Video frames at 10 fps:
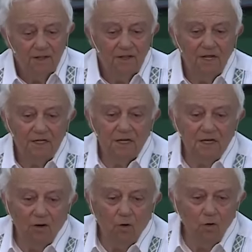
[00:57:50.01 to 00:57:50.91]
that
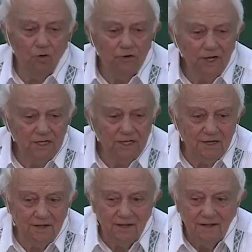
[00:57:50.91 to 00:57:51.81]

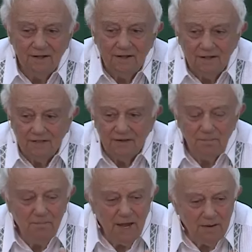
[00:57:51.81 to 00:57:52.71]
already the
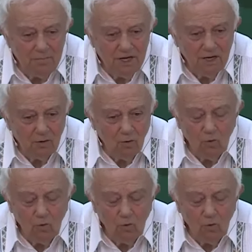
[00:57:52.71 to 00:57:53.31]
baby,